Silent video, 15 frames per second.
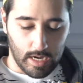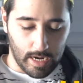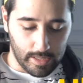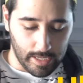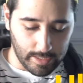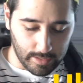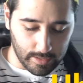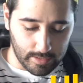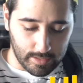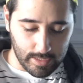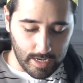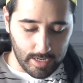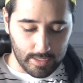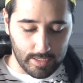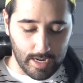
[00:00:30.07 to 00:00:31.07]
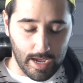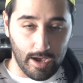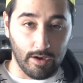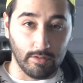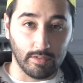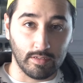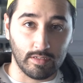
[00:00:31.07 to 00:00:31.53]
I like to set
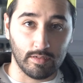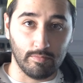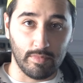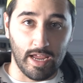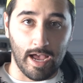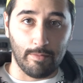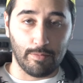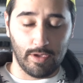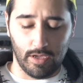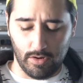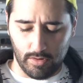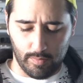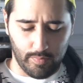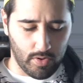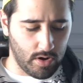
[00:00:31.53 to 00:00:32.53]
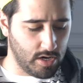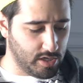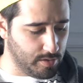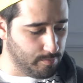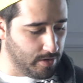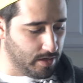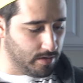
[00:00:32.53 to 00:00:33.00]
down some napkin or
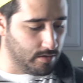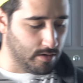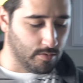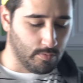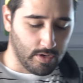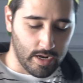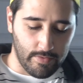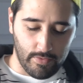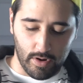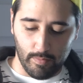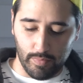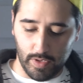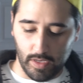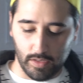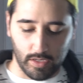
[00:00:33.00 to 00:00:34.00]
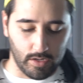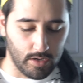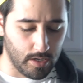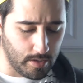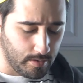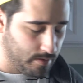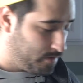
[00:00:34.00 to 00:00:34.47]
parchment on whatever I'm peeling
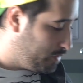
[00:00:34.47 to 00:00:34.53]
on.